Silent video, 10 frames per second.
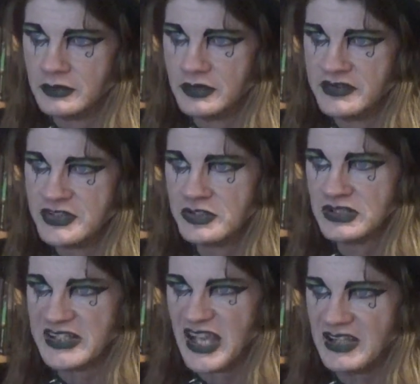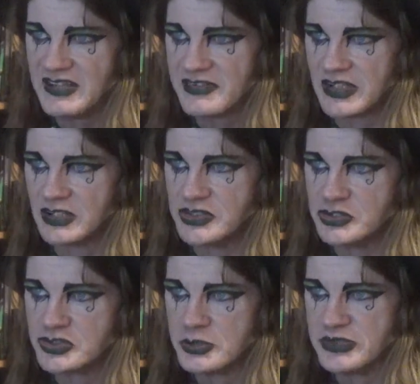Nearly anything on
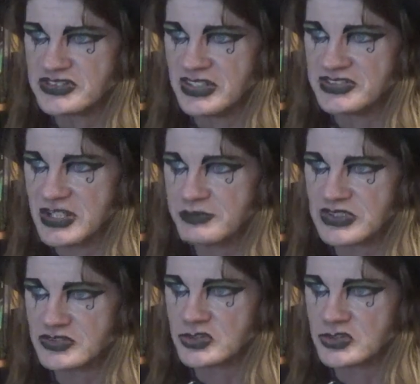YouTube is an attempt